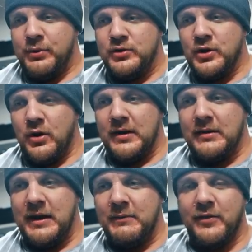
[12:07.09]
push on in
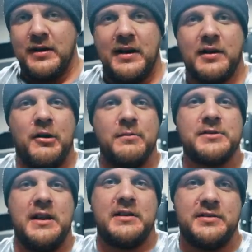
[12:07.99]
time for kind of
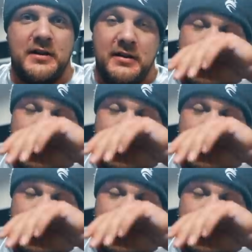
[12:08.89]
comps next year,